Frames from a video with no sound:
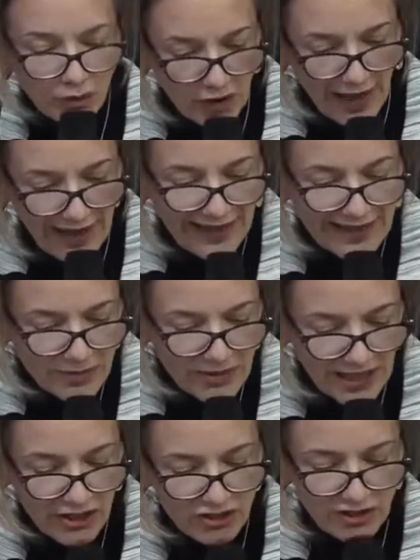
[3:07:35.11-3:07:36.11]

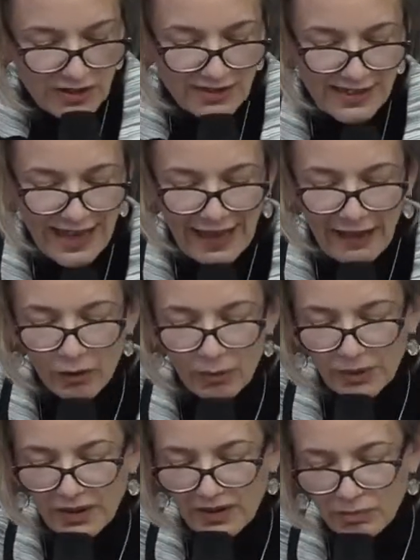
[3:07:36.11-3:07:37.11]
adaptation is now, but
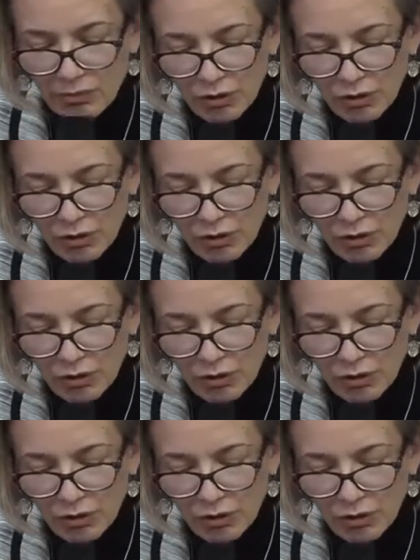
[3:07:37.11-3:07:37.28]
there's more